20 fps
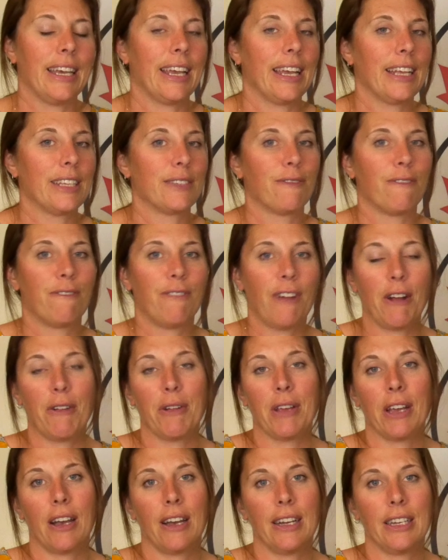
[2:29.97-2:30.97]
It's
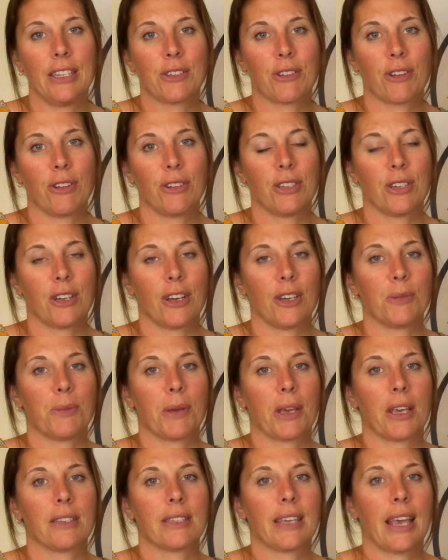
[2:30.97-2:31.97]
very highly scrutinised
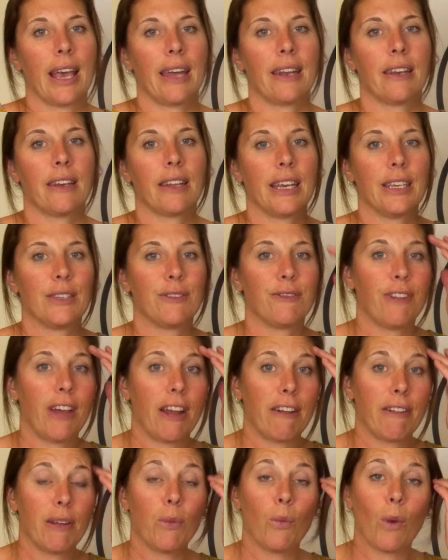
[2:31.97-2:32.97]
because Canada is
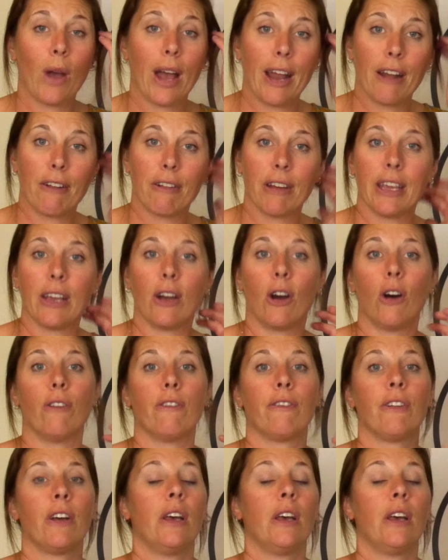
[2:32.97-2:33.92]
very wary of